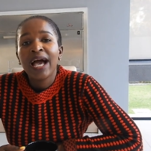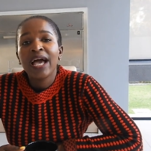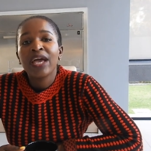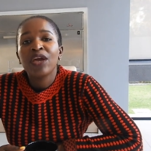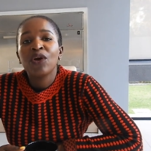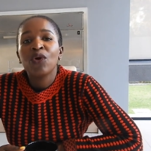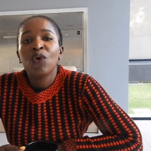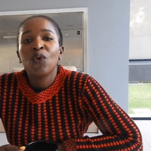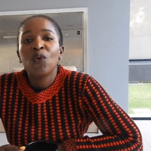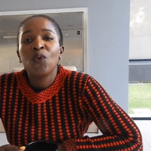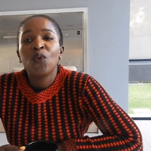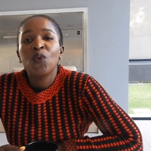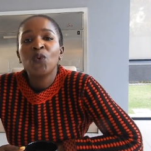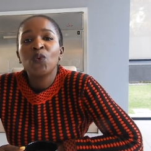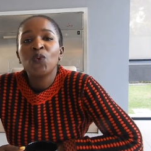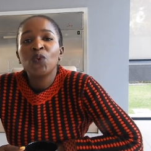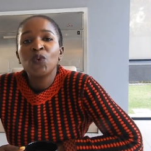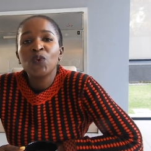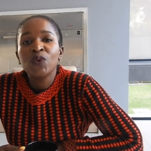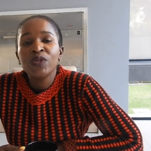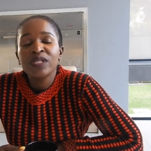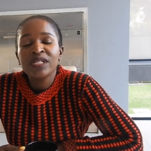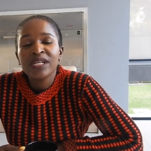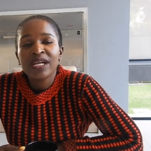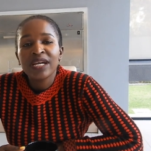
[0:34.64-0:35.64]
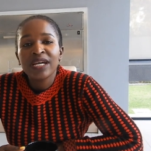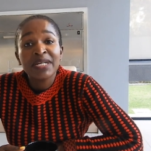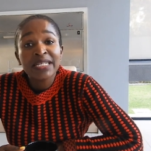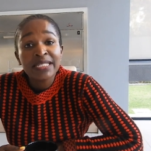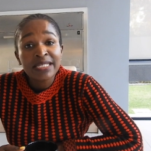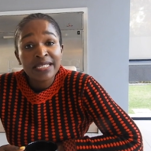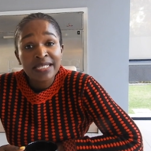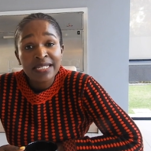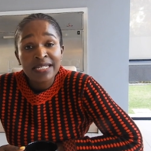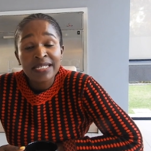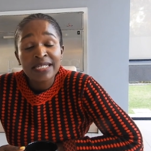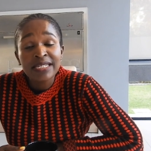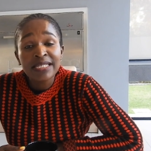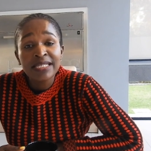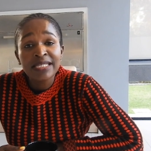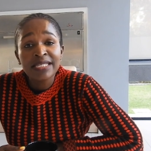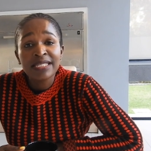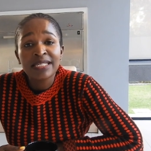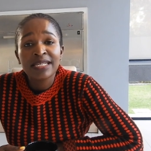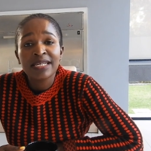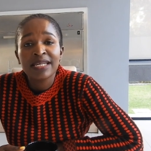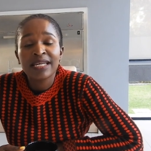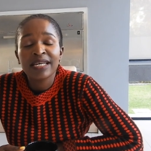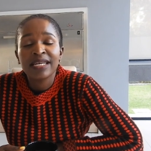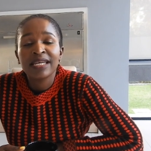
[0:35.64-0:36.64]
I hold
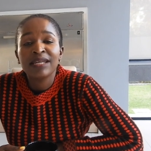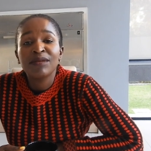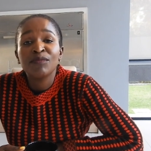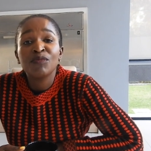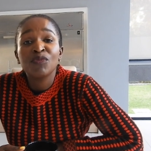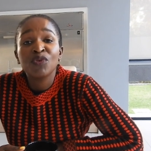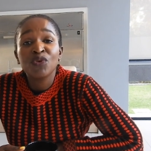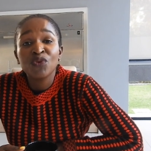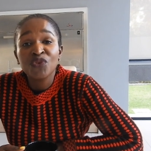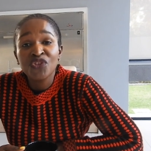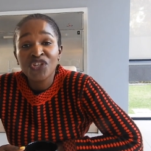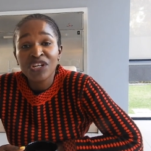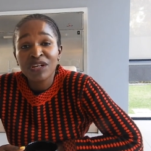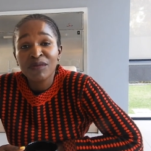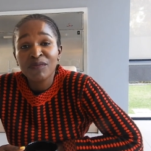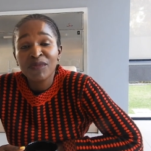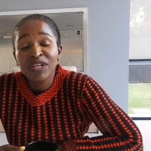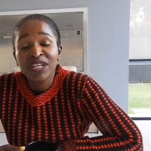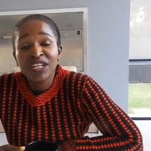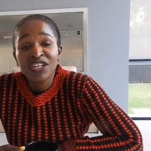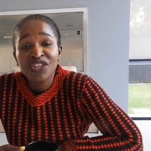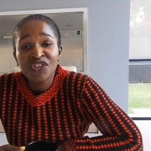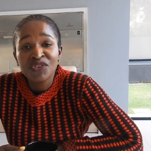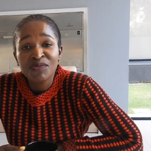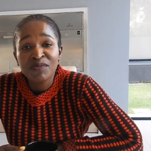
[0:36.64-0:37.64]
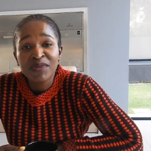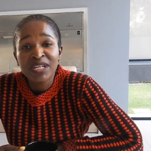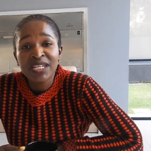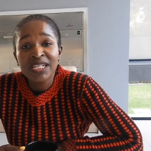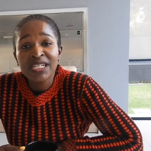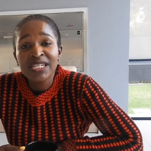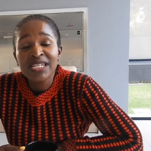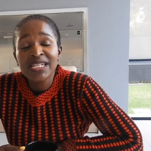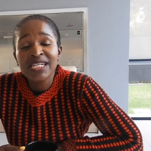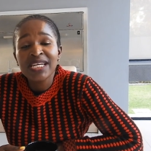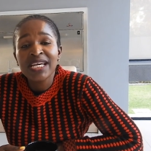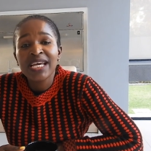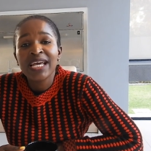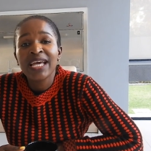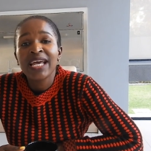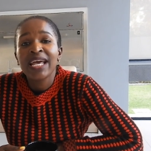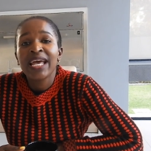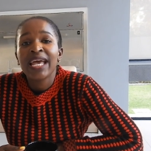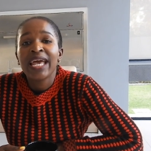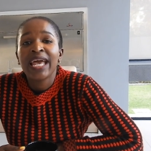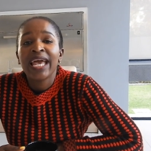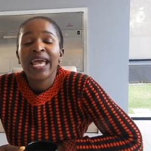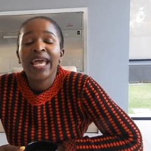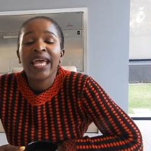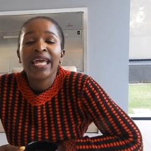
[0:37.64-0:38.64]
masters in project management
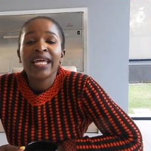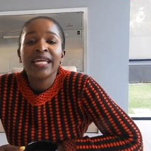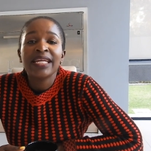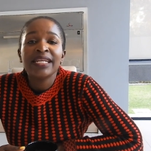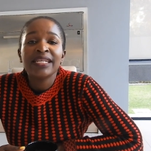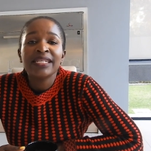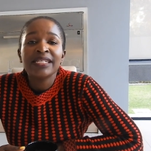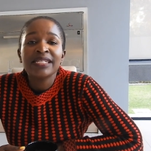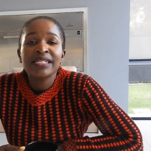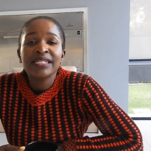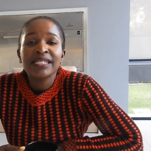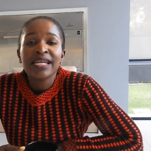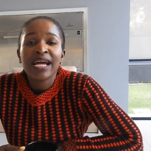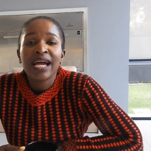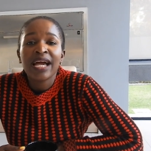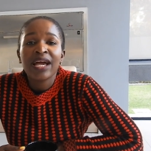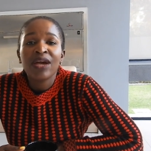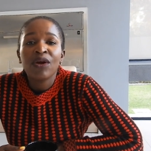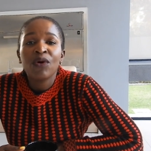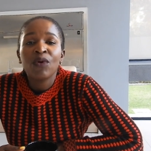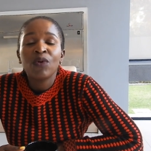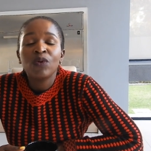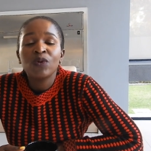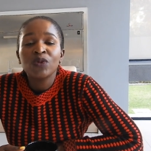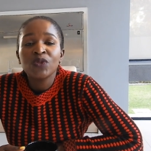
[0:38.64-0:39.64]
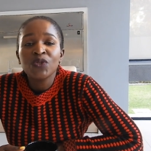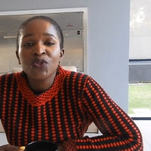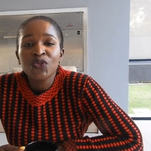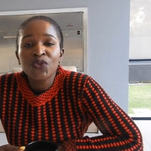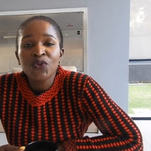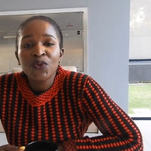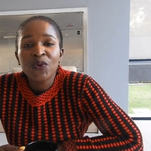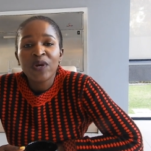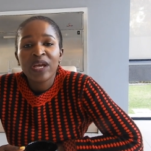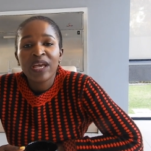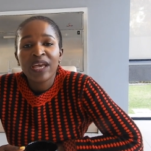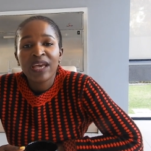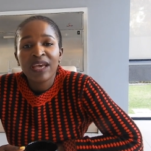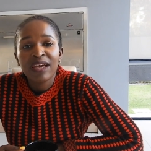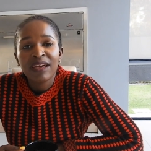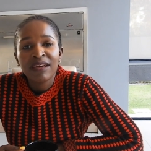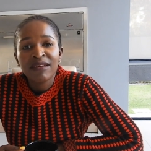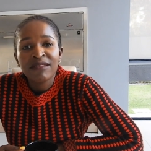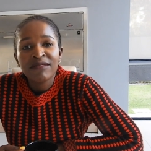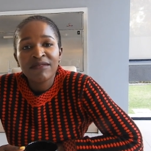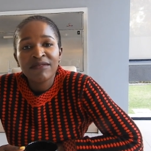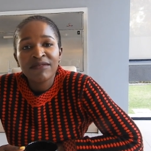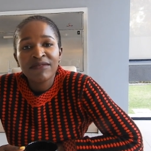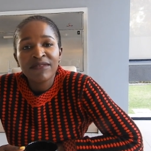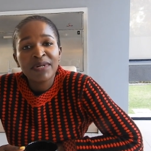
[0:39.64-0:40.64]
and I also
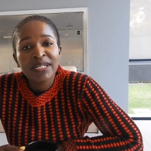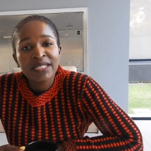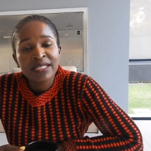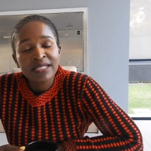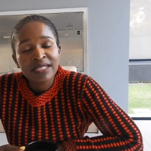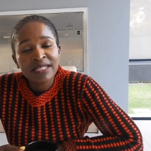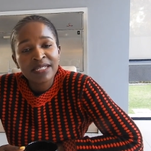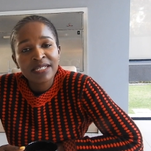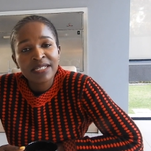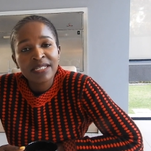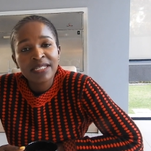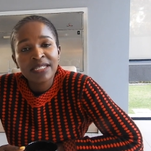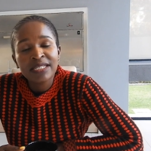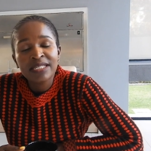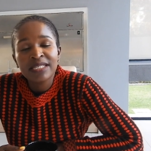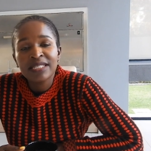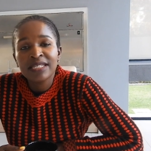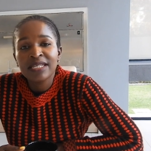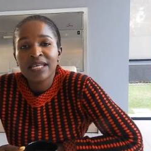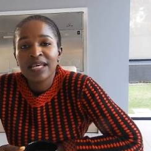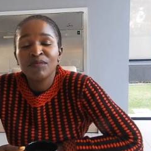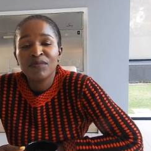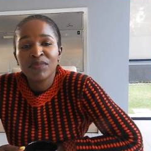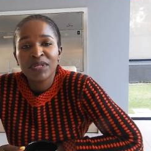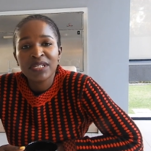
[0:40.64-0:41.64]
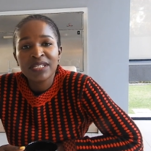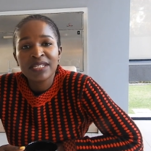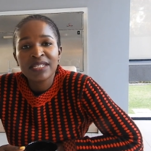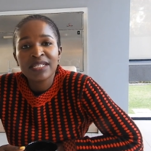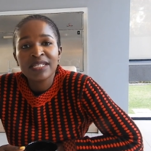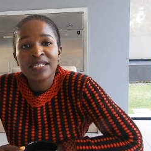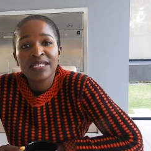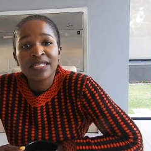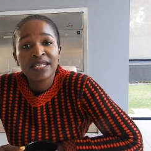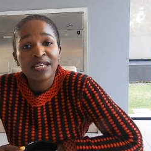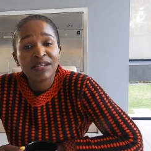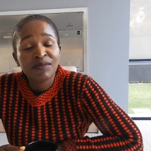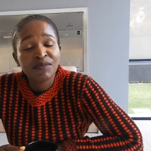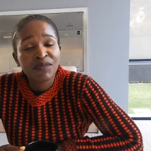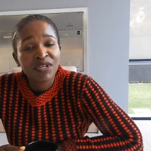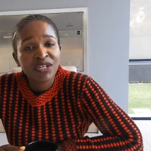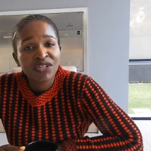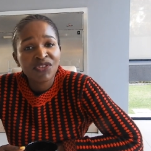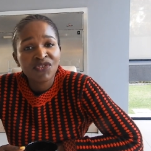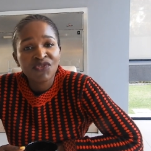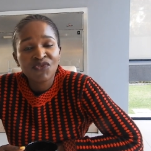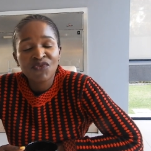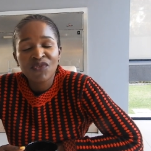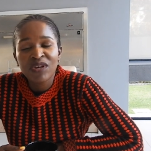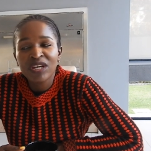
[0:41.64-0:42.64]
have masters in business
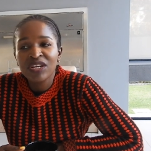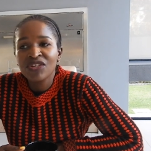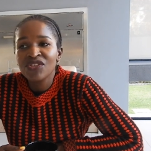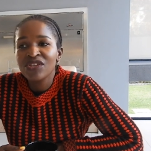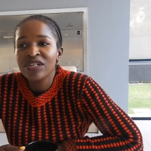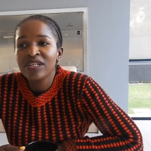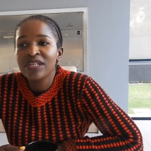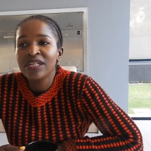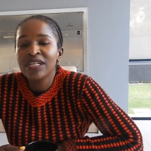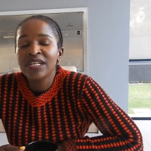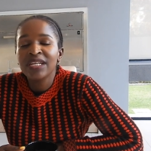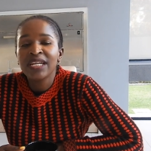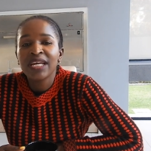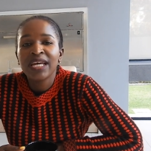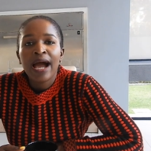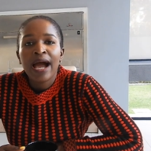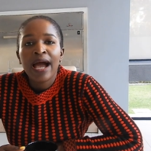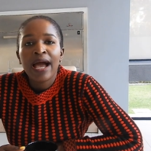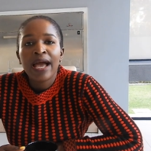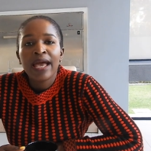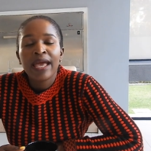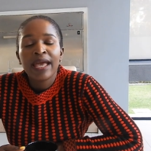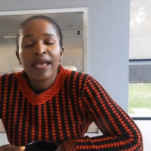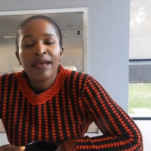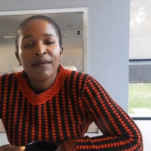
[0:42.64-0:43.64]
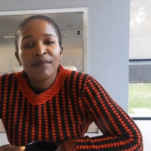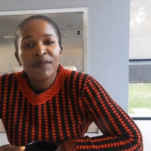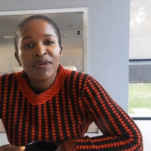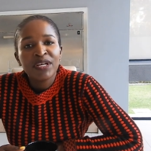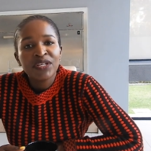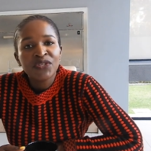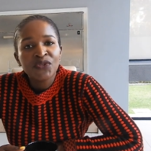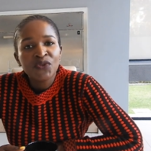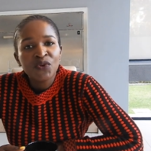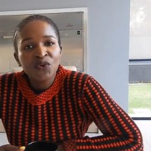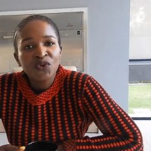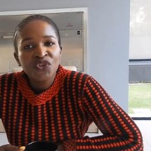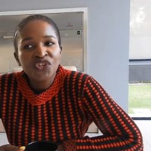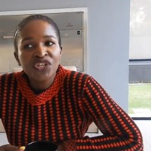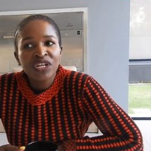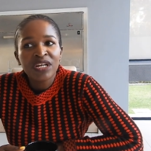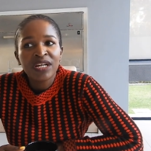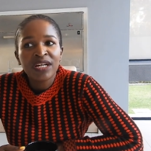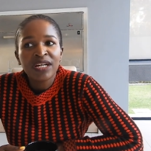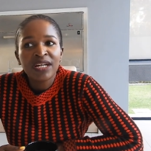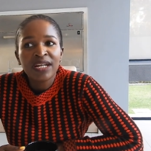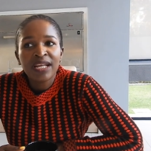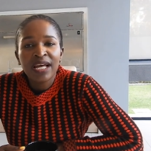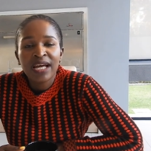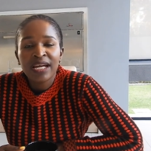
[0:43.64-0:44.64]
administration. I am a
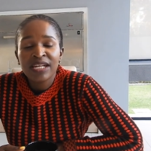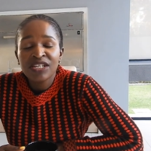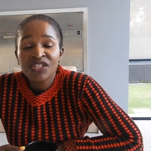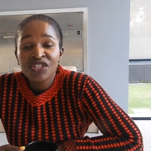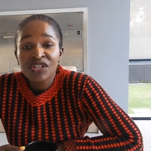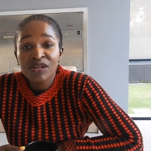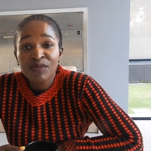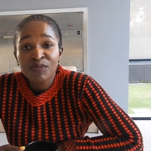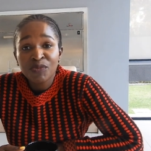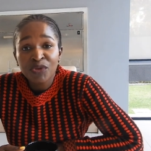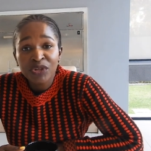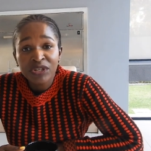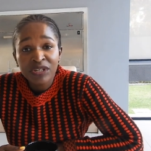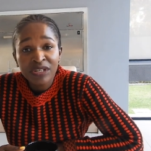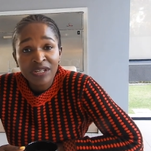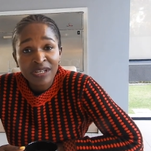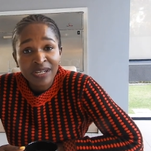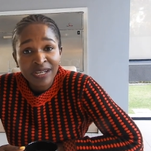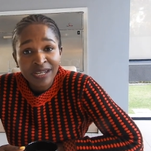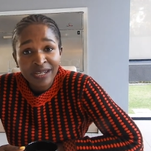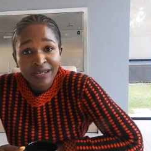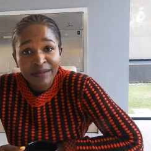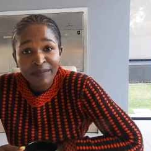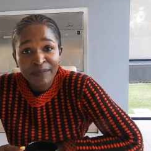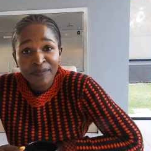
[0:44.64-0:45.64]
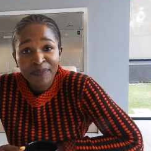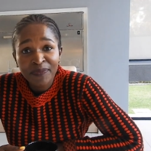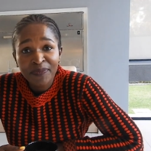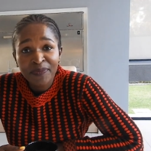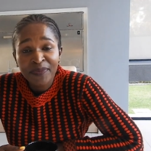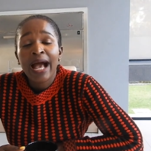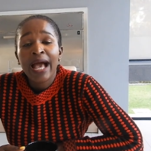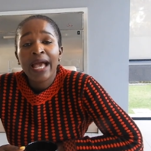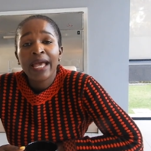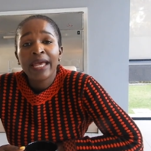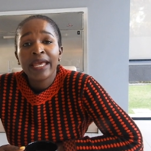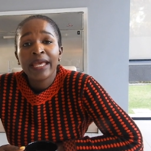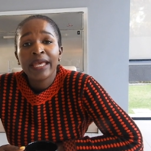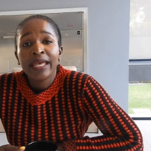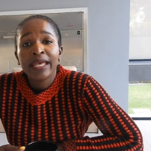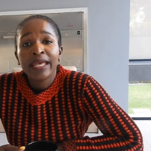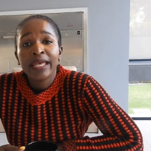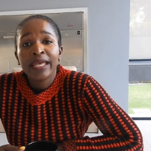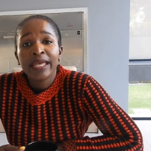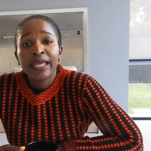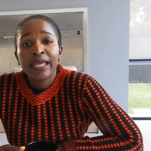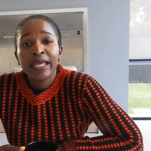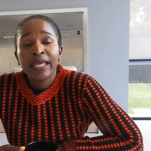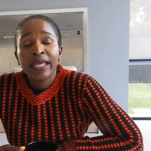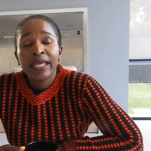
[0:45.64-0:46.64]
social entrepreneur.
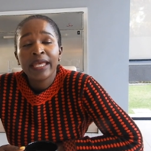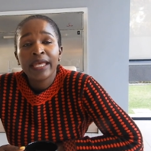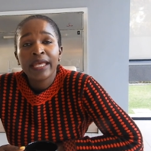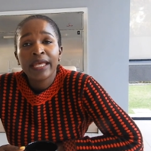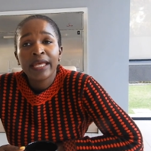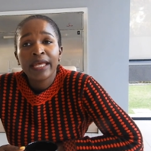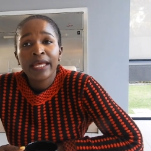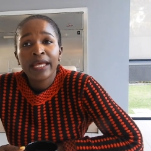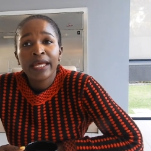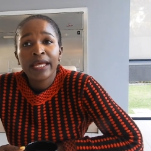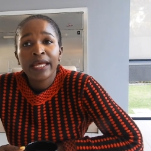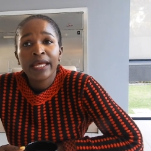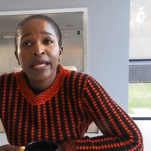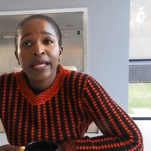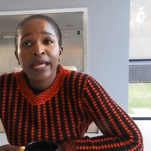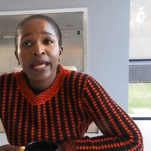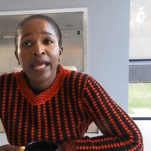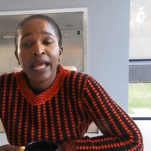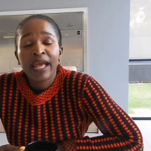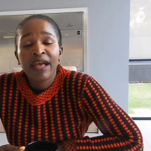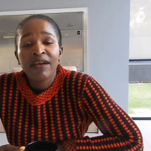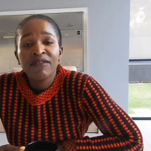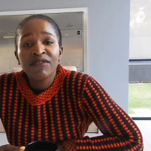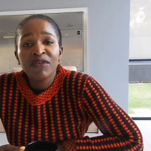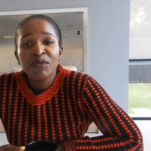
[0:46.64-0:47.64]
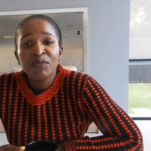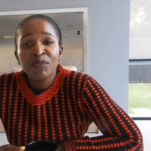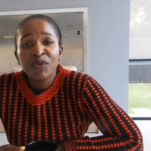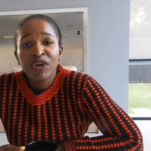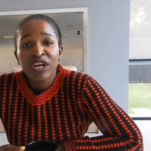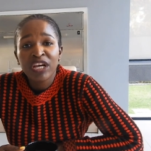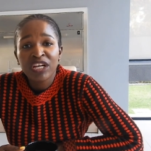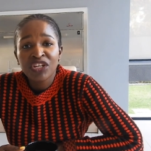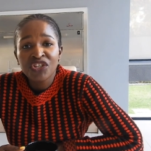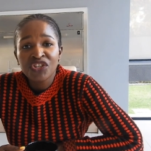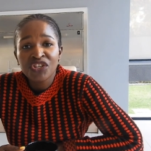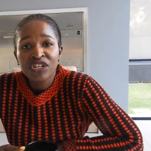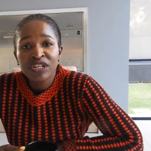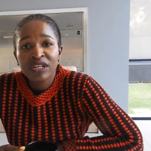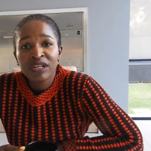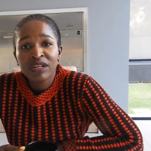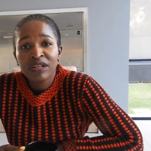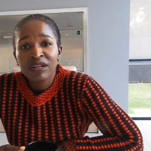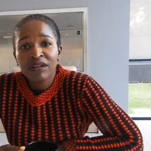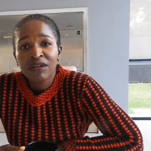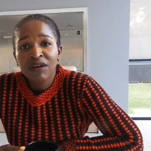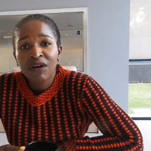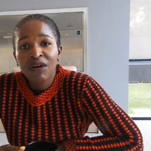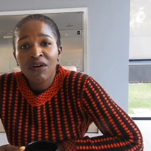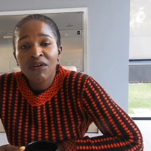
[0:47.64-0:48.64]
I have a
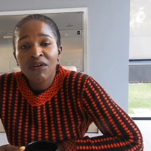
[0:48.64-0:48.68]
passion